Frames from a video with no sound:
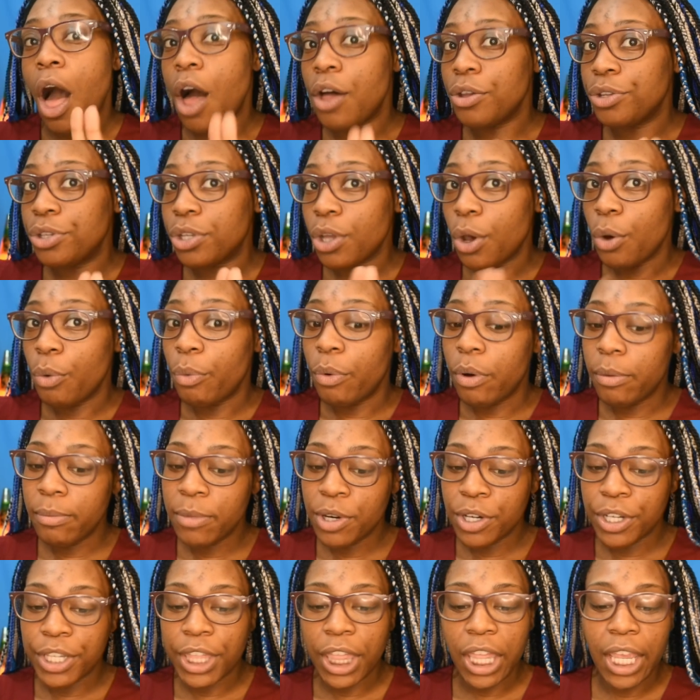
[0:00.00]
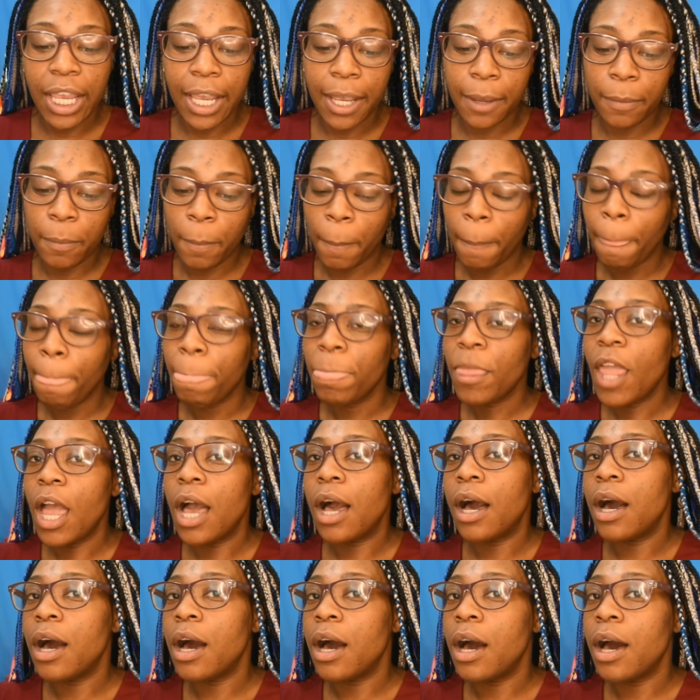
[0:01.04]
Also, one more thing.
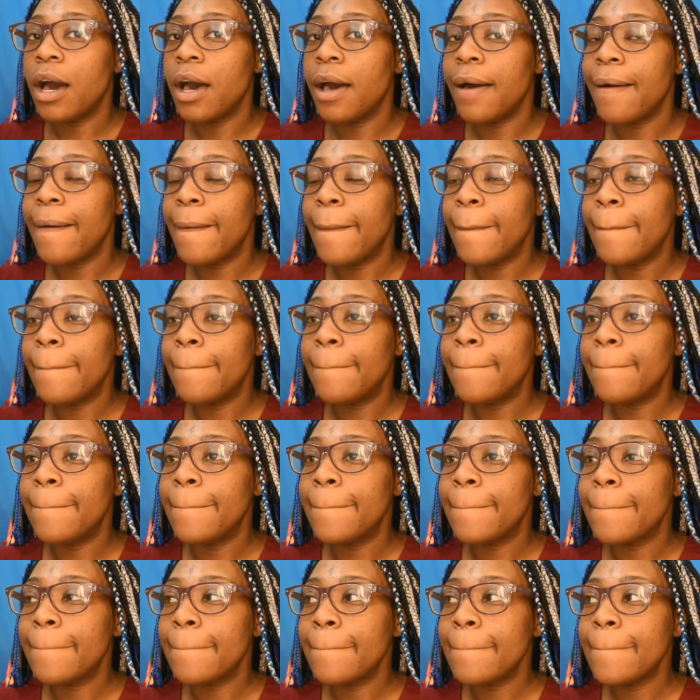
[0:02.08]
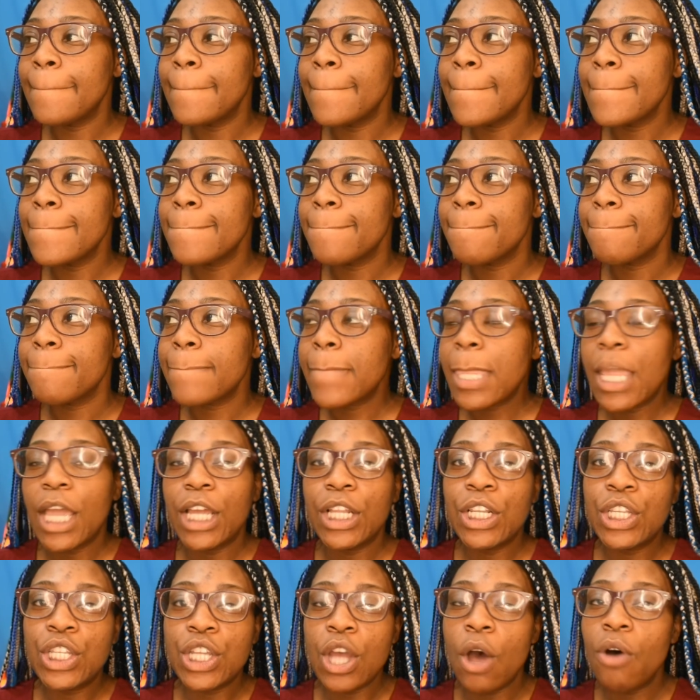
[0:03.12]

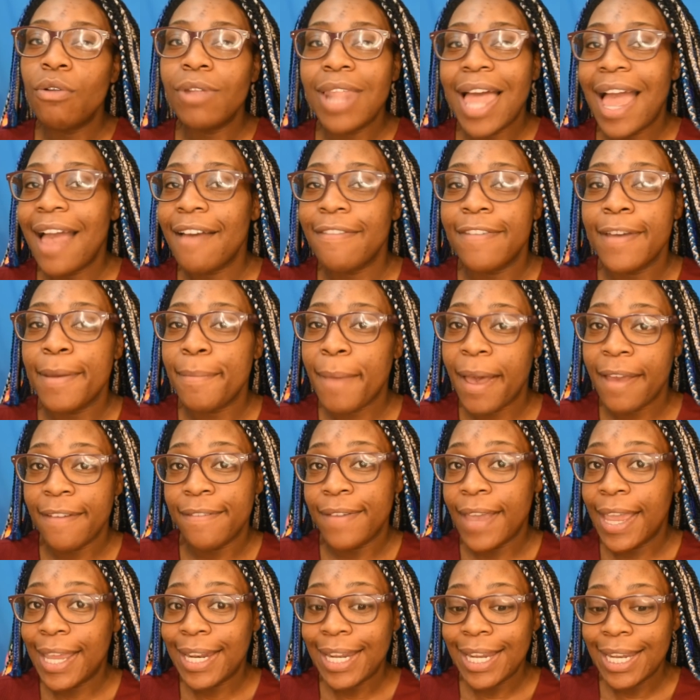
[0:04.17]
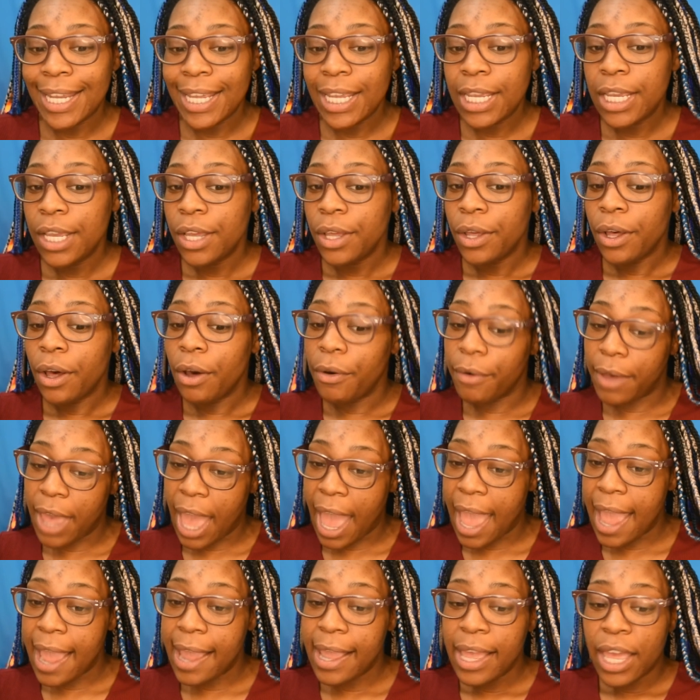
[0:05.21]
Don't laugh at my vanity,
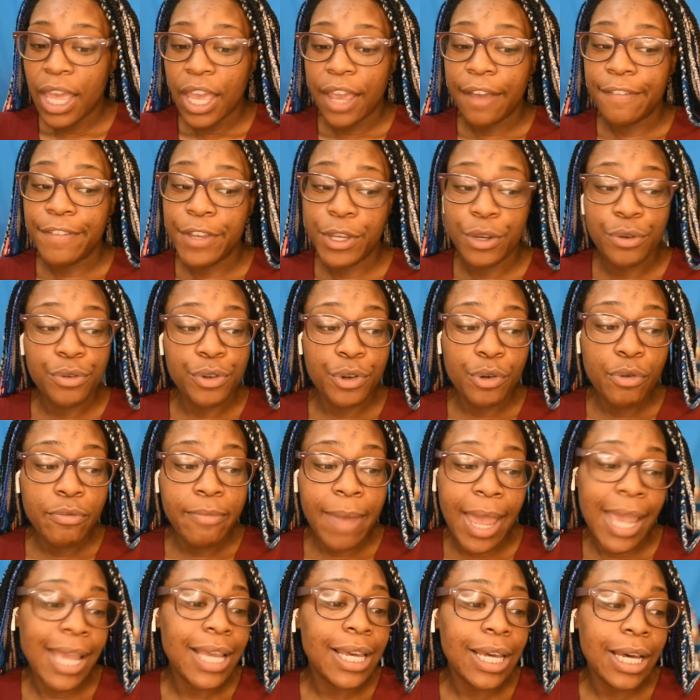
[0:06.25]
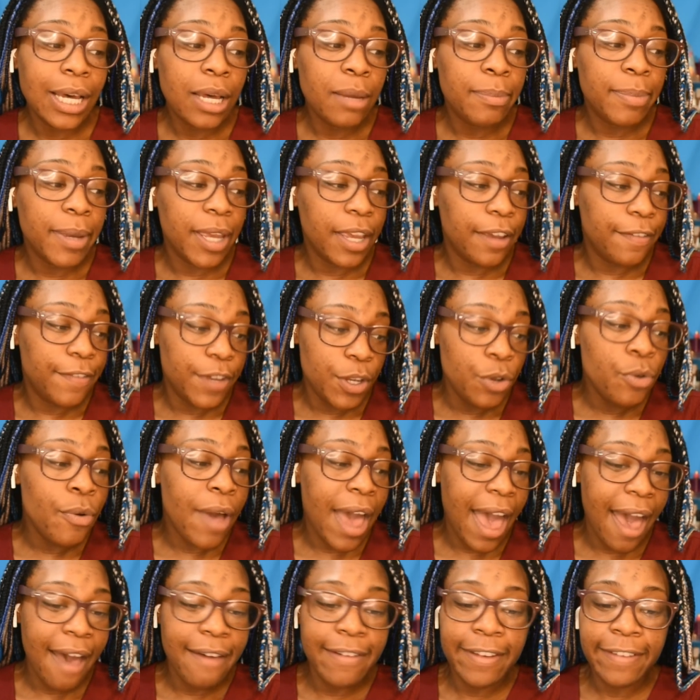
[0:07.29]
okay? If you do makeup, if you
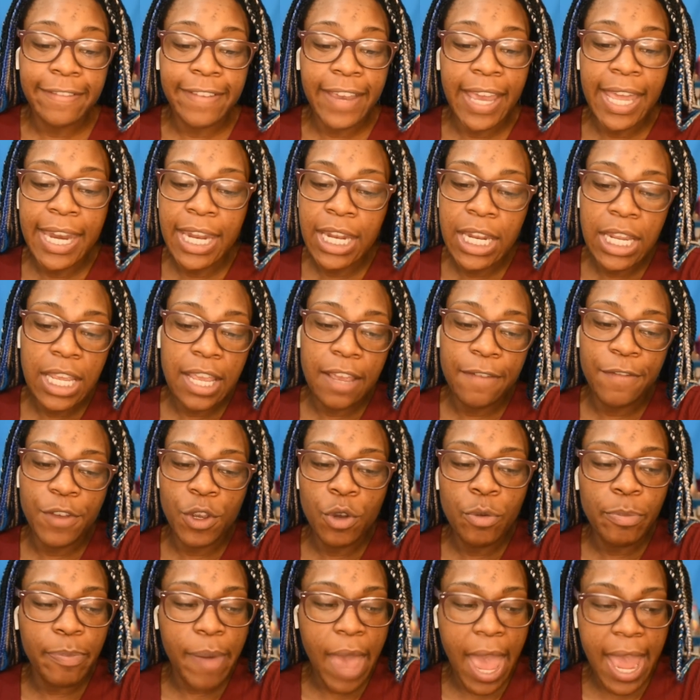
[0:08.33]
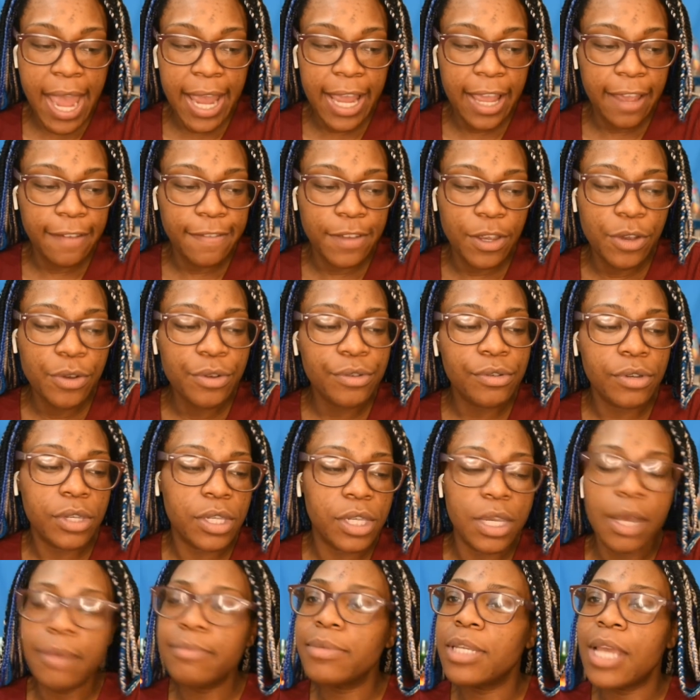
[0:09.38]
have a vanity, if you paint, if you're
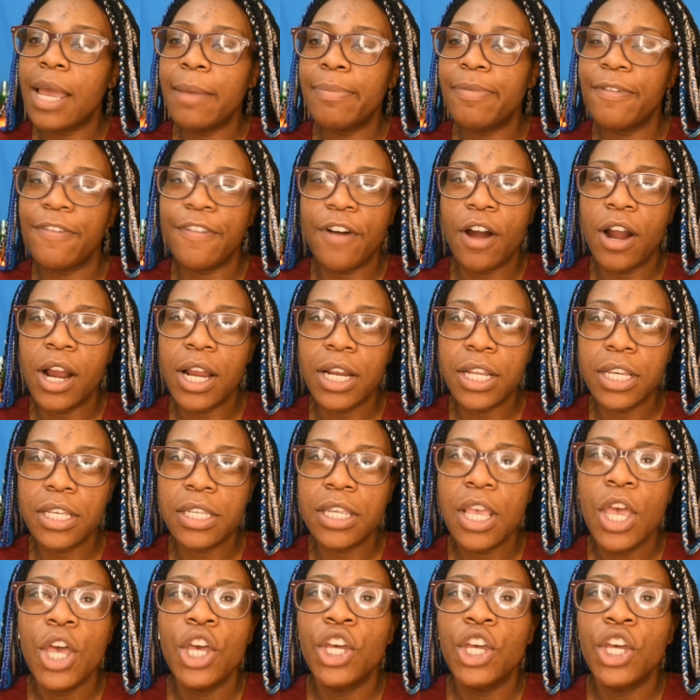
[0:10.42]
some type of artist,